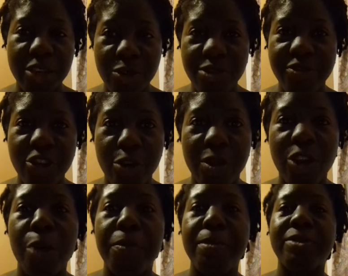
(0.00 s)
be a good film. A
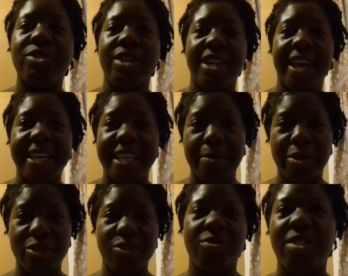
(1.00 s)
lot of people's going to like it
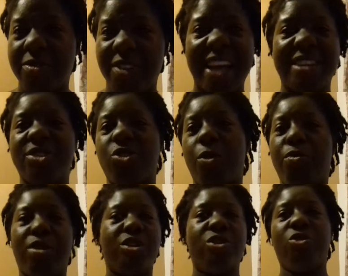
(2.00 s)
because of the fact it's got
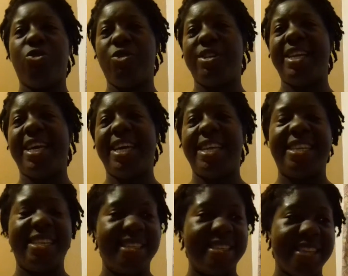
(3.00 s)
blood and gore in it,
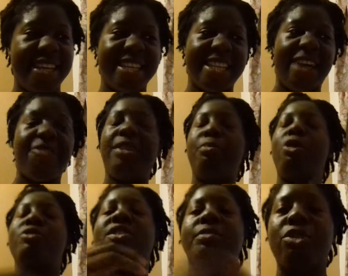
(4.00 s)
and it's, I think,
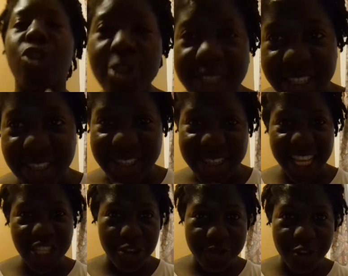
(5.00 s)
mostly because it's a
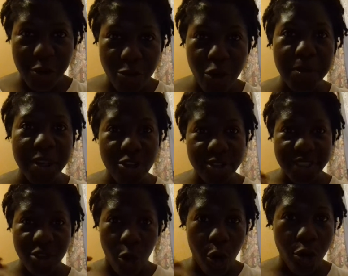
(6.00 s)
slasher film, not because
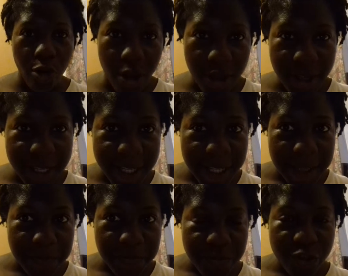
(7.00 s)
it's a horror,
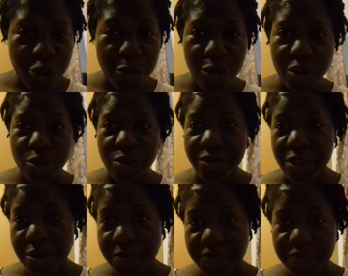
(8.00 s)
to be honest with
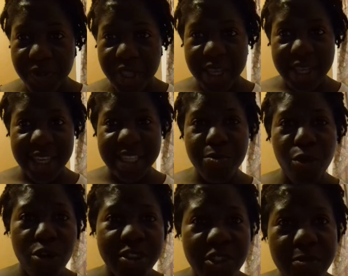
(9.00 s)
you. It's
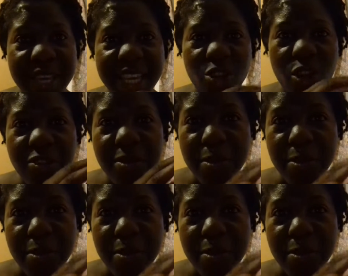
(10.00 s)
more, to me, not